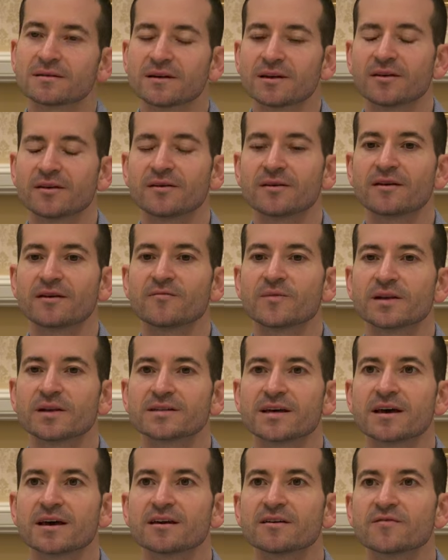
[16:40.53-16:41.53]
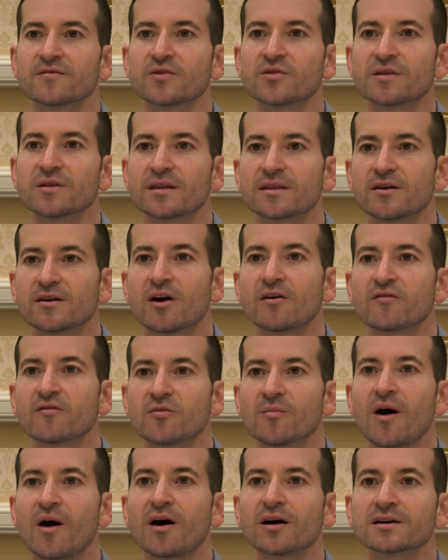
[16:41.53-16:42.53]
You know, if we take a view that the
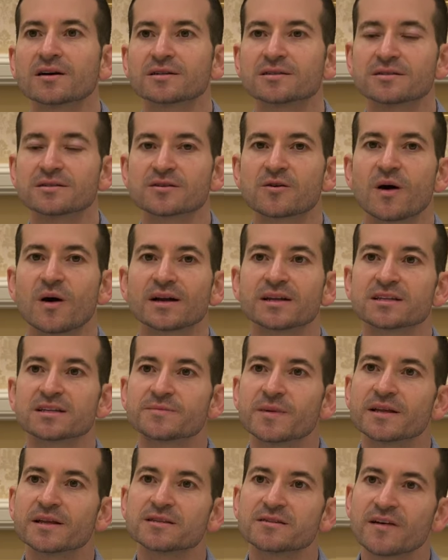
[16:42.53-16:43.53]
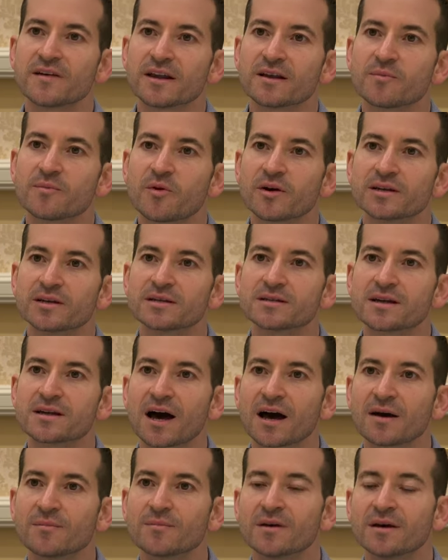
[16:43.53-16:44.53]
overall market is quite expensive at a point in
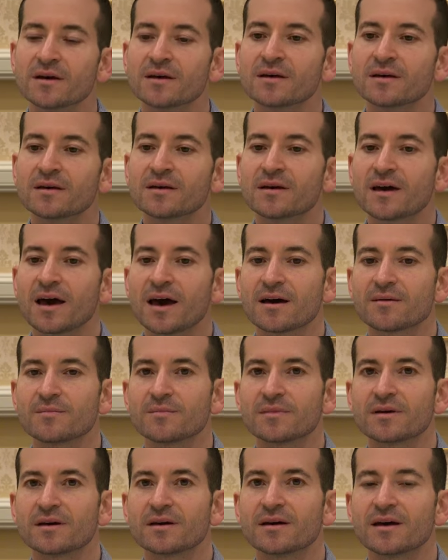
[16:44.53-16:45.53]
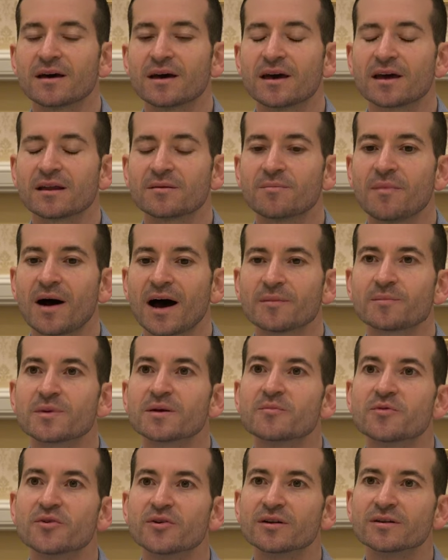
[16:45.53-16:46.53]
time, it might be
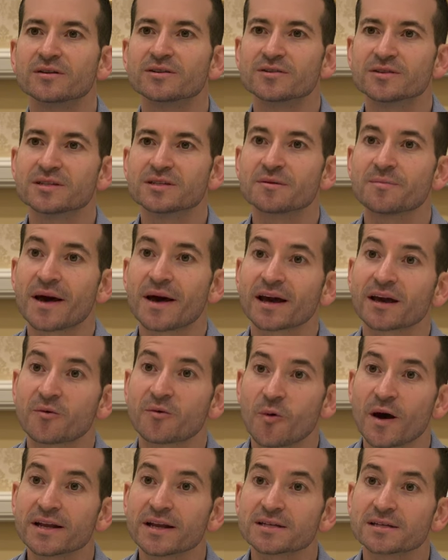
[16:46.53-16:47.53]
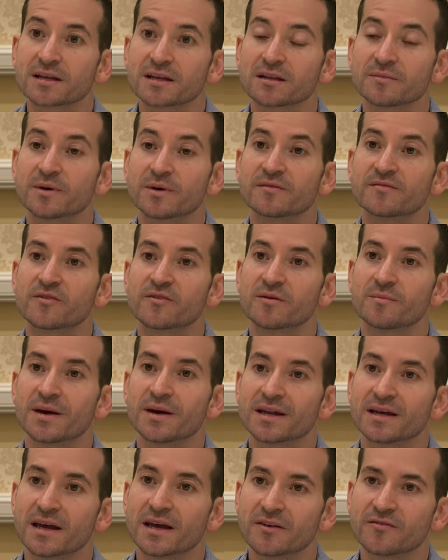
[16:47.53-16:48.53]
prudent to sit back and wait a little bit for a
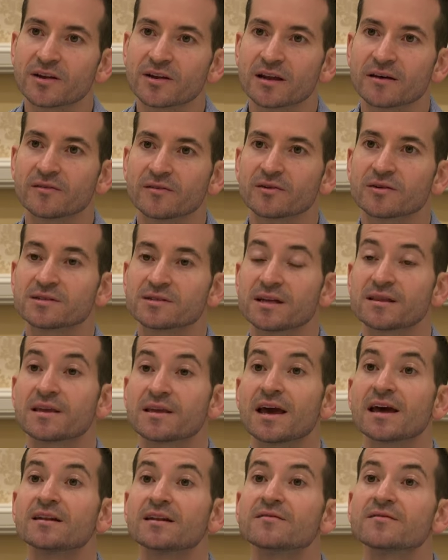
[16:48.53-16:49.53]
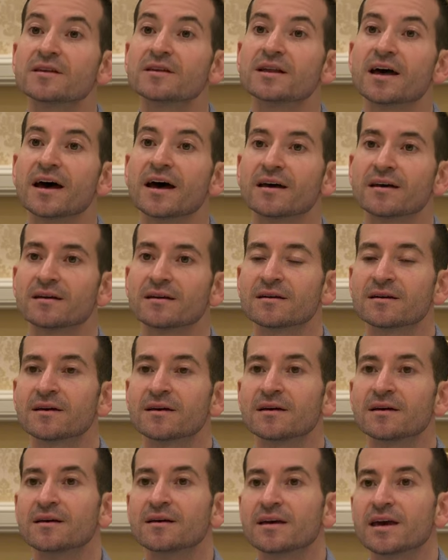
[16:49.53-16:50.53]
better entry level. Because at the end of the day,
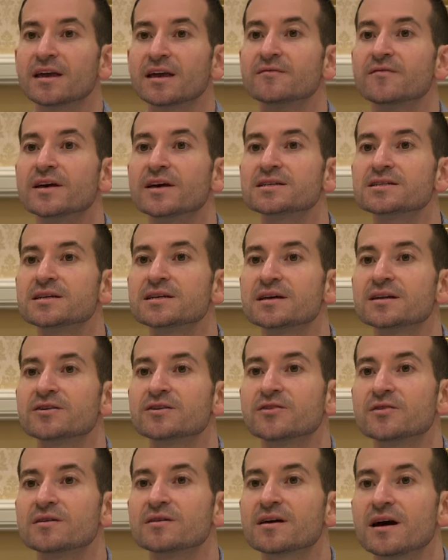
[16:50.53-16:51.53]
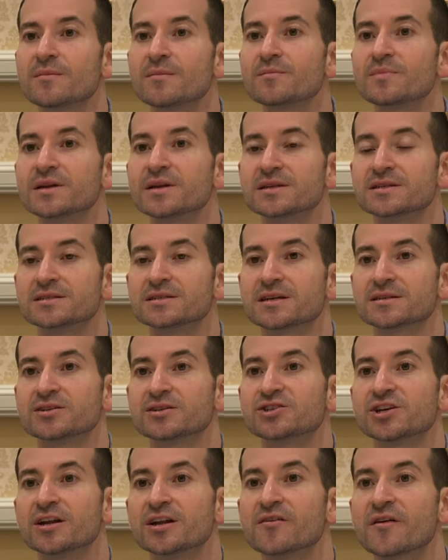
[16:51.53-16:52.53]
investing in good companies
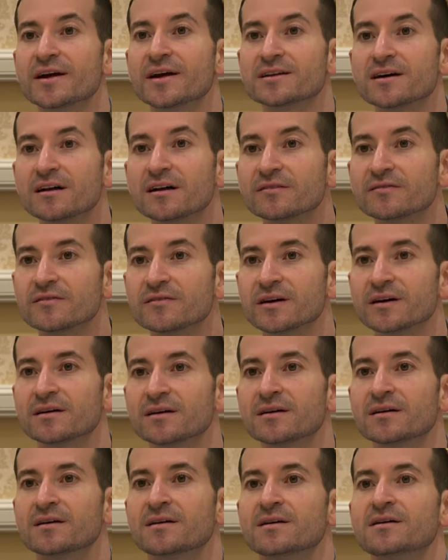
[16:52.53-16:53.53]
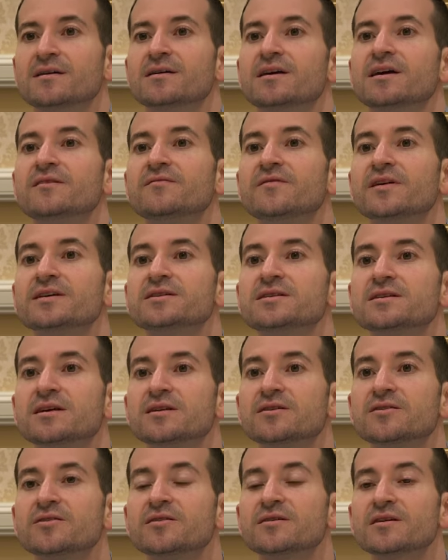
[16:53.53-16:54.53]
doesn't generate alpha. Investing
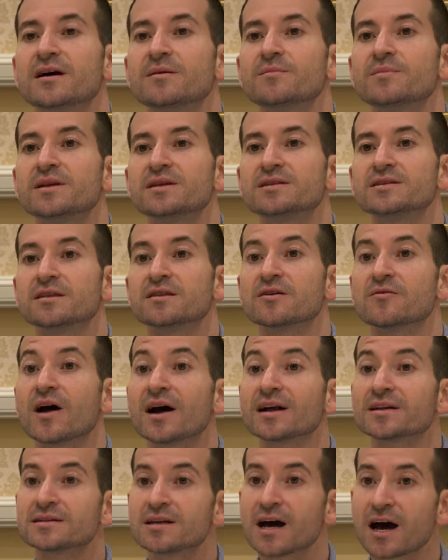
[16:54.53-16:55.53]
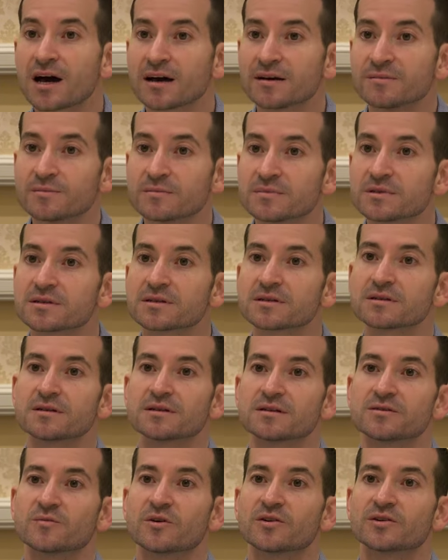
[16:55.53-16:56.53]
in good companies at the right times
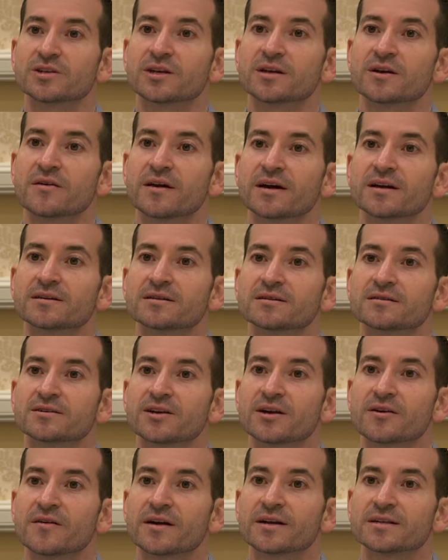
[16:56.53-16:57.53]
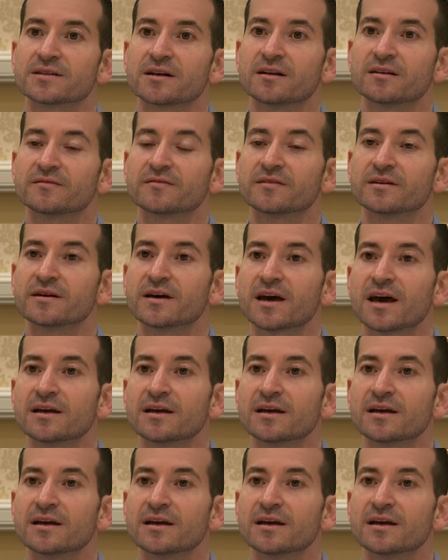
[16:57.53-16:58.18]
is what generates alpha.